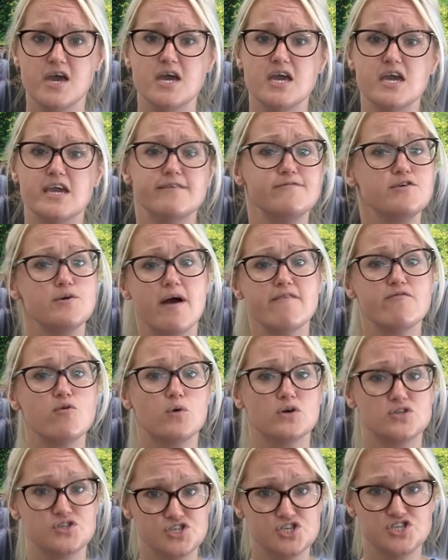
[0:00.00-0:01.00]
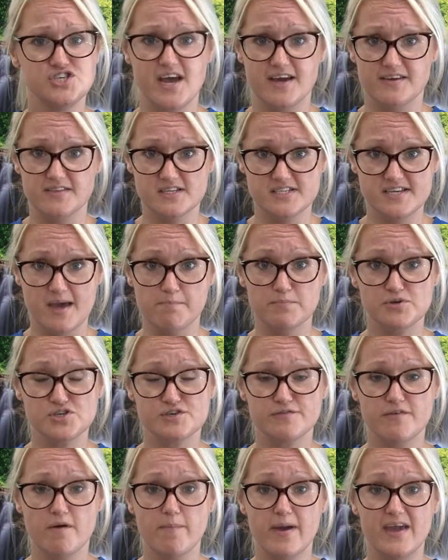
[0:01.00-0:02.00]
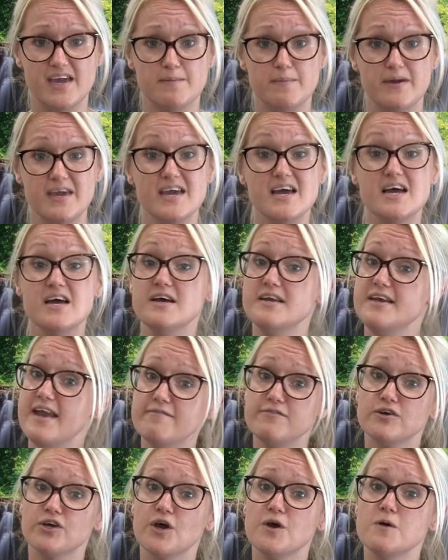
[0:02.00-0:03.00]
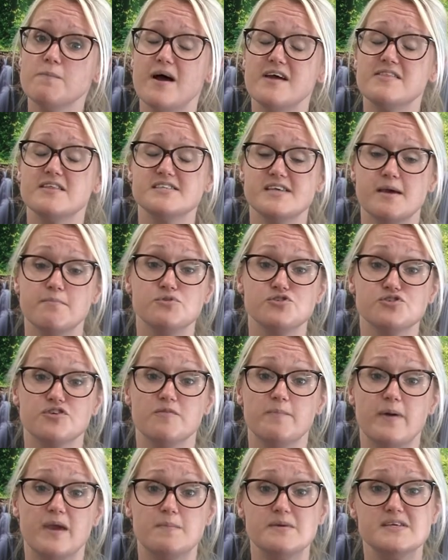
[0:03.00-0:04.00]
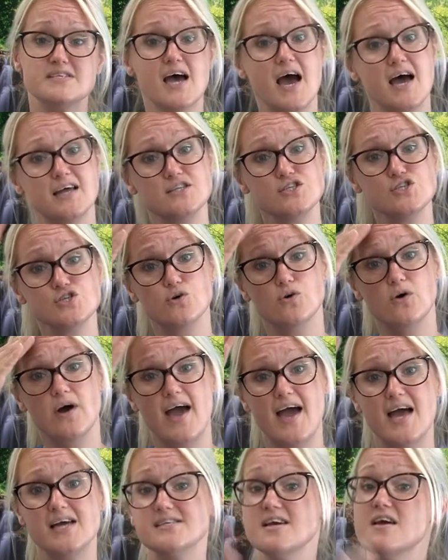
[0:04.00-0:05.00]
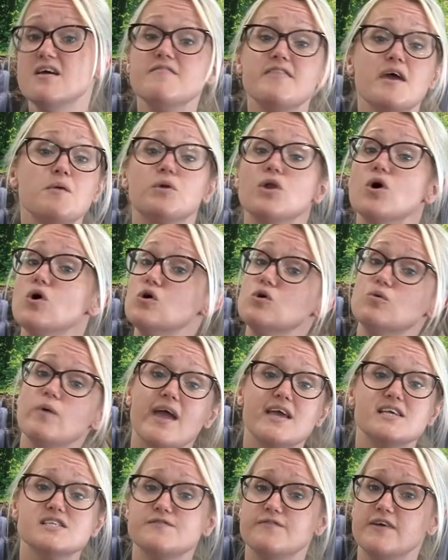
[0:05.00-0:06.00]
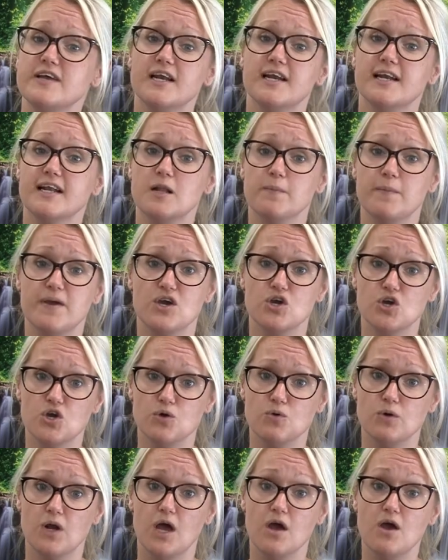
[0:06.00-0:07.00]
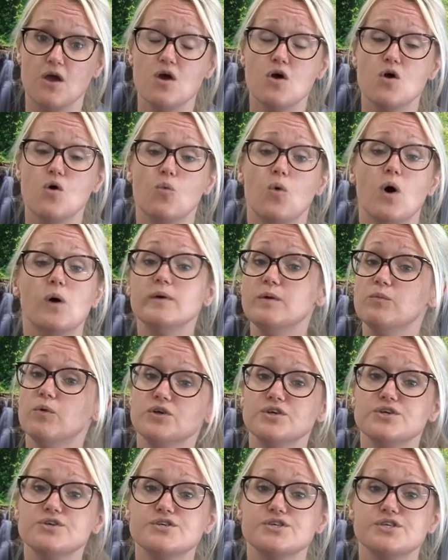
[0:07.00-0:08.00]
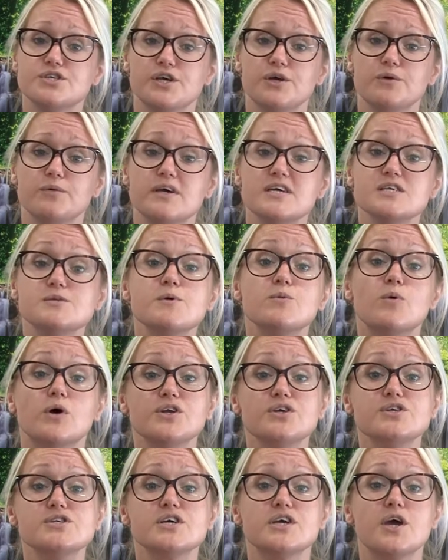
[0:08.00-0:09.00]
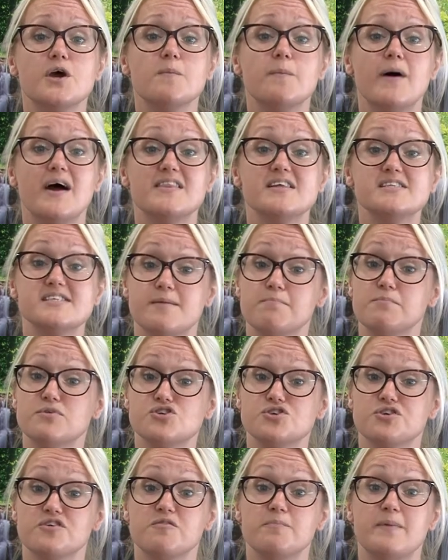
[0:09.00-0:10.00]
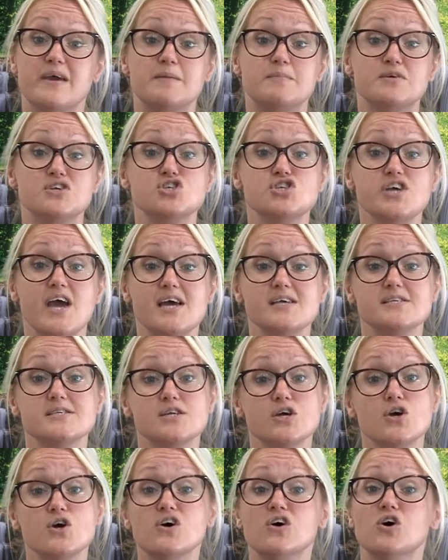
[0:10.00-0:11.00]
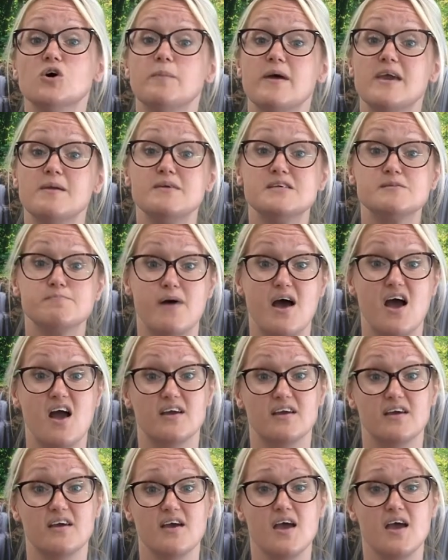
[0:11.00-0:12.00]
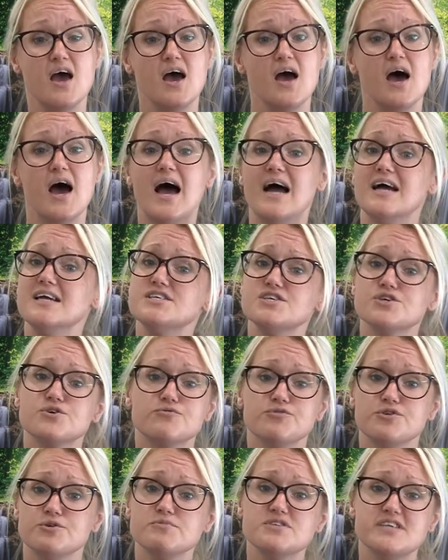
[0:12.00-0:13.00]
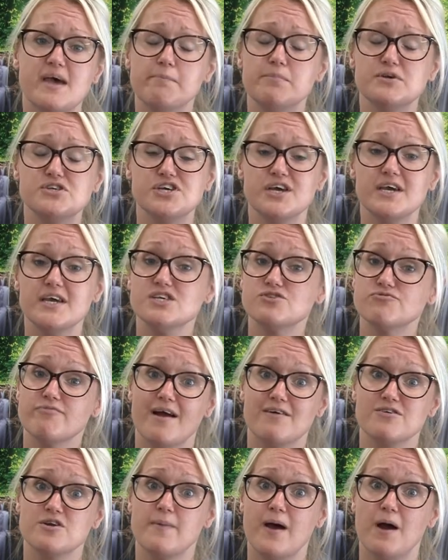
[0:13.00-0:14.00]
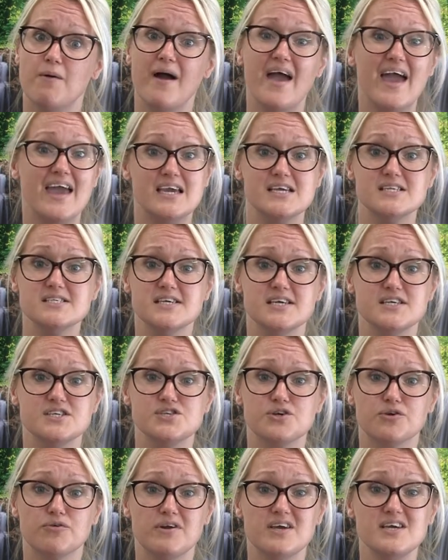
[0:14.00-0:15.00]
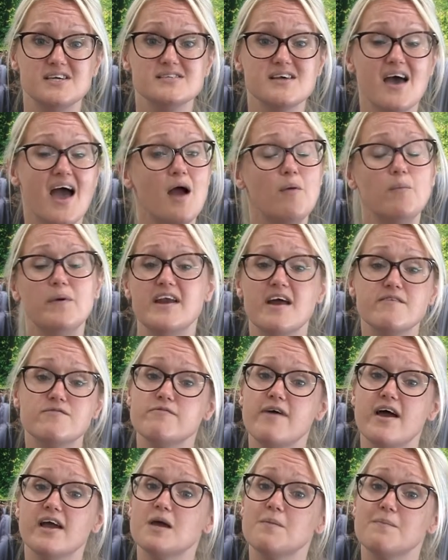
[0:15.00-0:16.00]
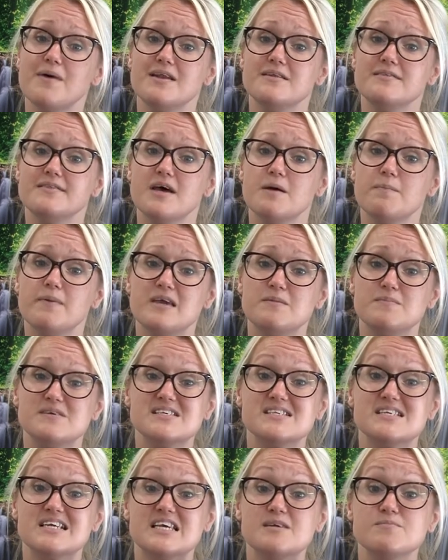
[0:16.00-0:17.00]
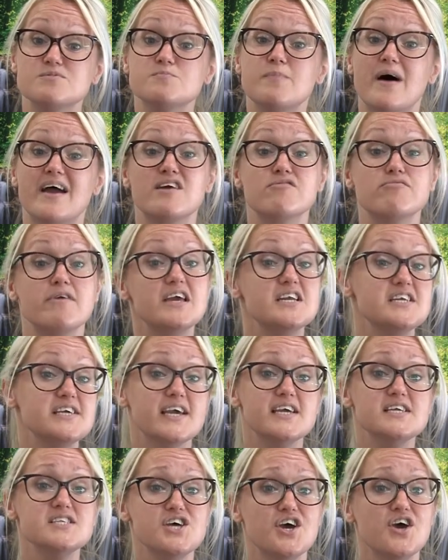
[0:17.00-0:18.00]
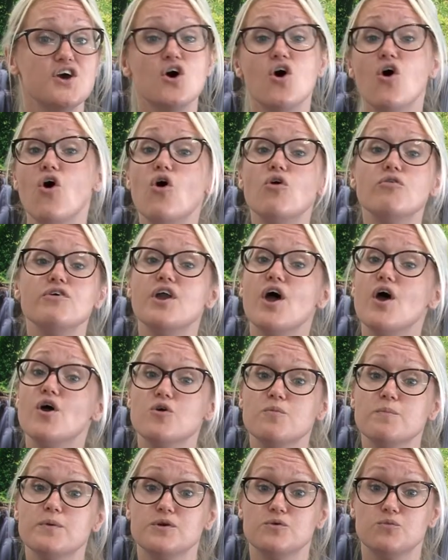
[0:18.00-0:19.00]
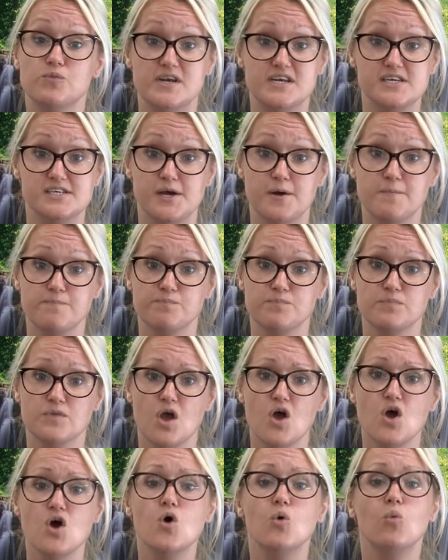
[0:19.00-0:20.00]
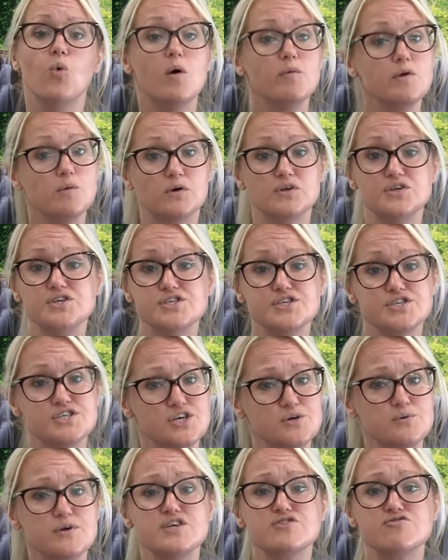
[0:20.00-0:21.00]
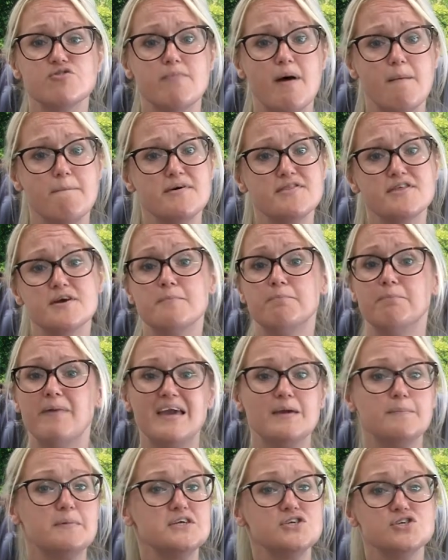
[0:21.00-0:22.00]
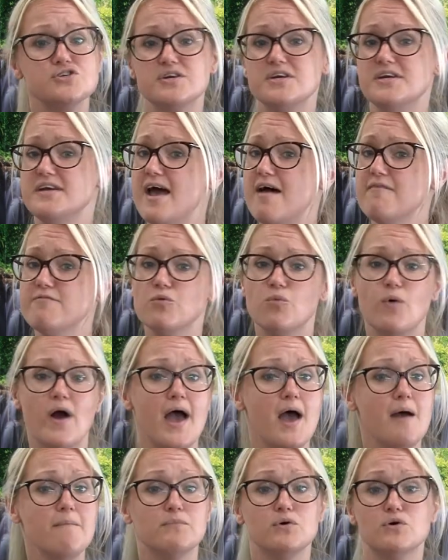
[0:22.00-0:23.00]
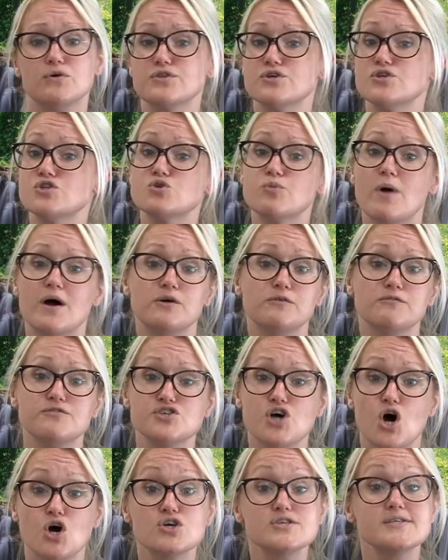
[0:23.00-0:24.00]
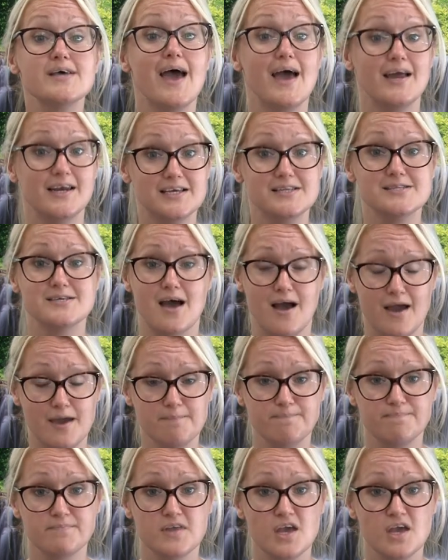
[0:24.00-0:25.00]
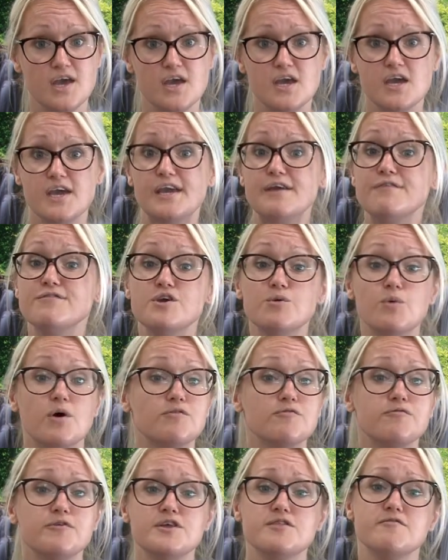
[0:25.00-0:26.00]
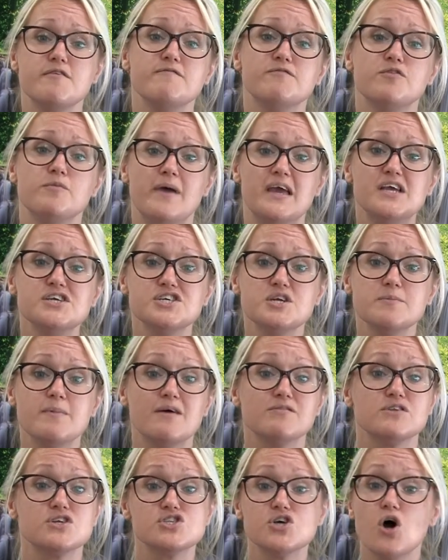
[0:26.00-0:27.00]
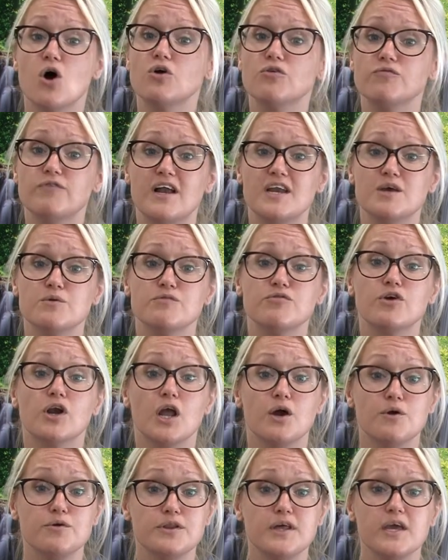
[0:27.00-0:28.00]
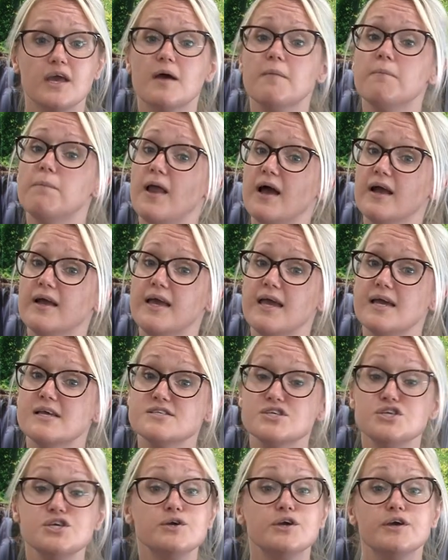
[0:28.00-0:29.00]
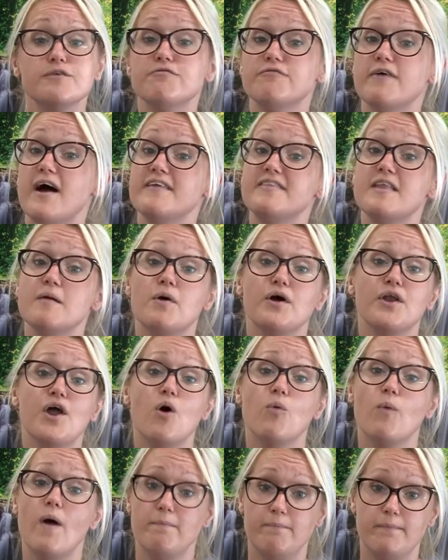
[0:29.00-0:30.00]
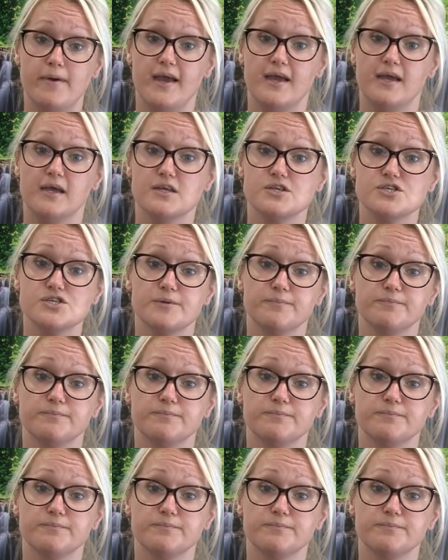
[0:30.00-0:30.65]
If you ever want to check the temperature of a baby, never go by the temperature of baby's hands or head. They will always feel a little bit cooler. What we want you to do is we want you to go by the temperature of baby's chest or baby's back. Ideal room temperature is round about 18 degrees, and we never recommend that a baby sleeps by a radiator or an open window. What we want you to do is remember that babies should never wear more than 12 togs at any time. If you want further information about the tog value of clothing and blankets, you can find them on our webpage.